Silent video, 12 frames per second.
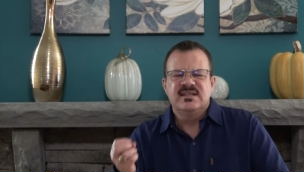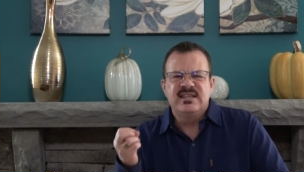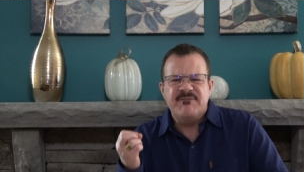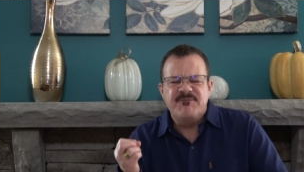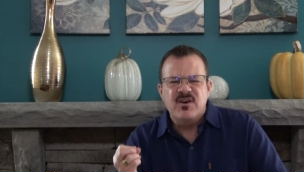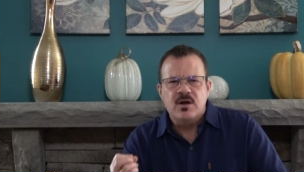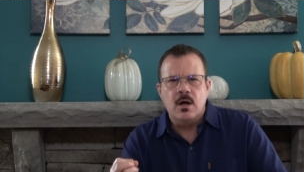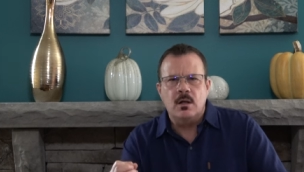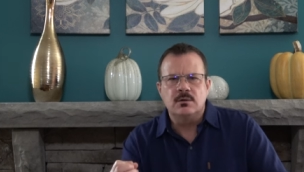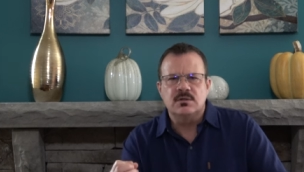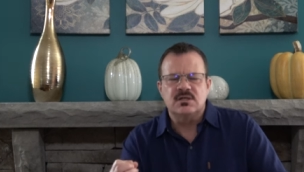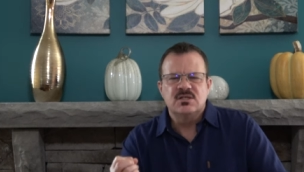
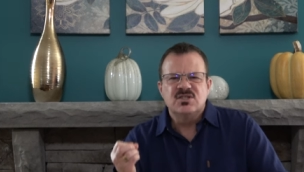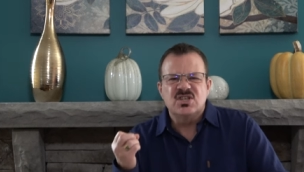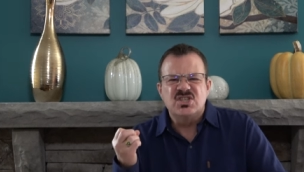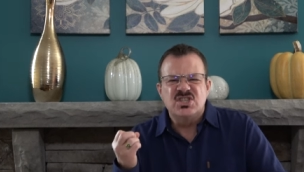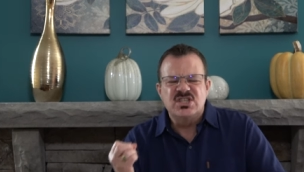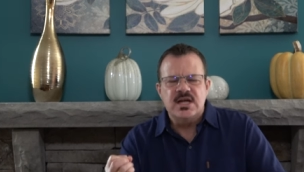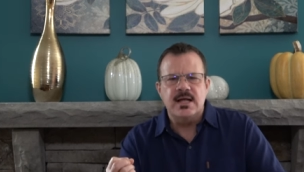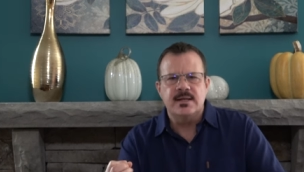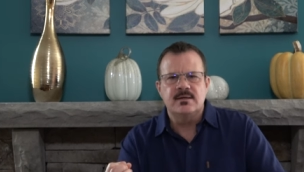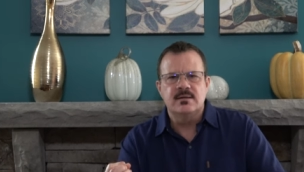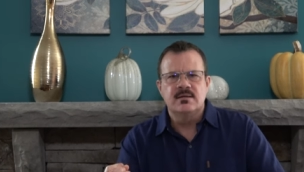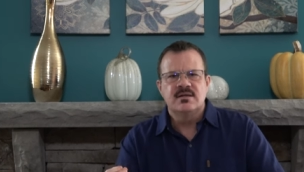difficult to shut
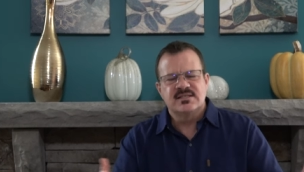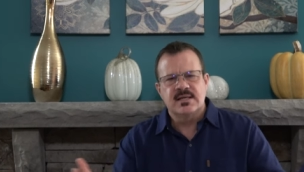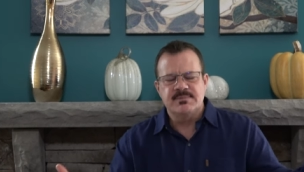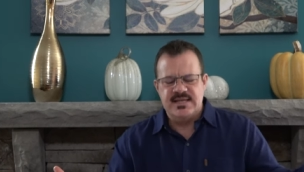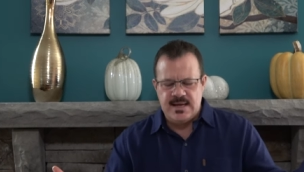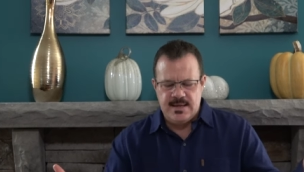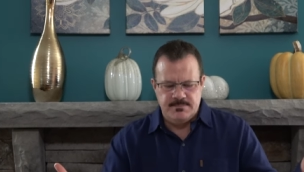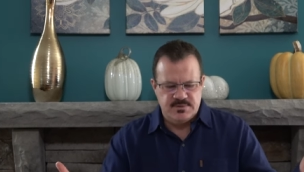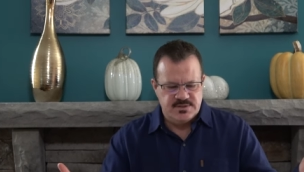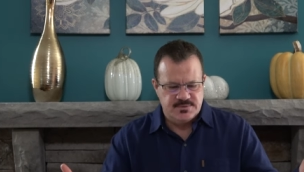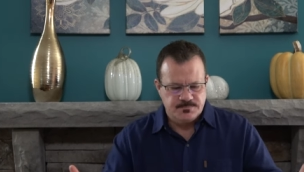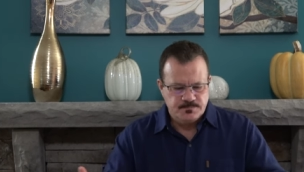
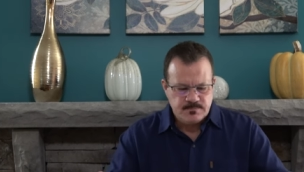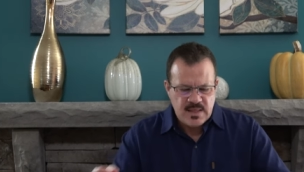sometimes.